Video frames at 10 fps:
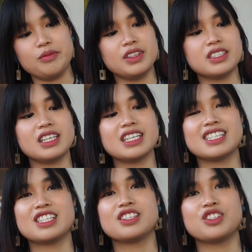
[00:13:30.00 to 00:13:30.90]
This thing is
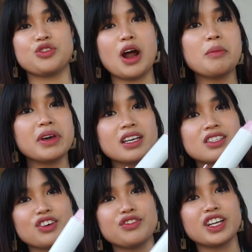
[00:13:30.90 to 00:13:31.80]
ceramic,
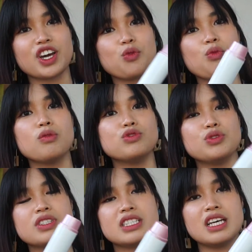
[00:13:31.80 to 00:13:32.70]
so I feel like it won't do
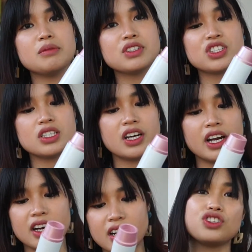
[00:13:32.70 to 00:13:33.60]
as damage to your
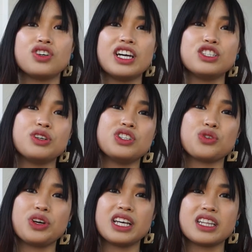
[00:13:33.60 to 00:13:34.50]
hair. So I do
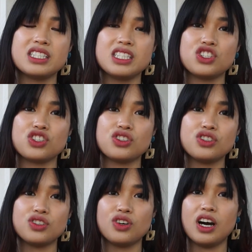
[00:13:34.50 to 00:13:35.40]
enjoy like the
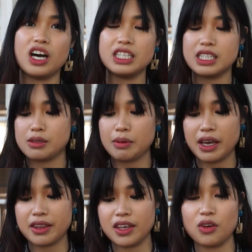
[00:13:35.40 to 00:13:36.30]
digital
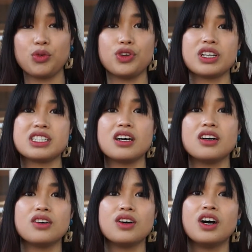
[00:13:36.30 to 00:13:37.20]
display thing where you can
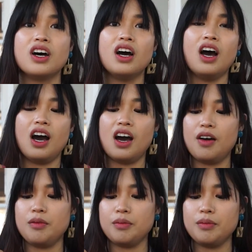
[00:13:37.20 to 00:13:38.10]
tell
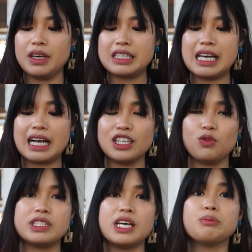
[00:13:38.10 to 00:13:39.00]
exactly
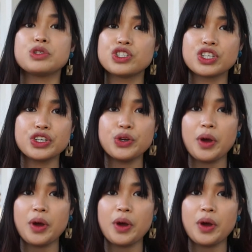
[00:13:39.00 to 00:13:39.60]
what temperature you're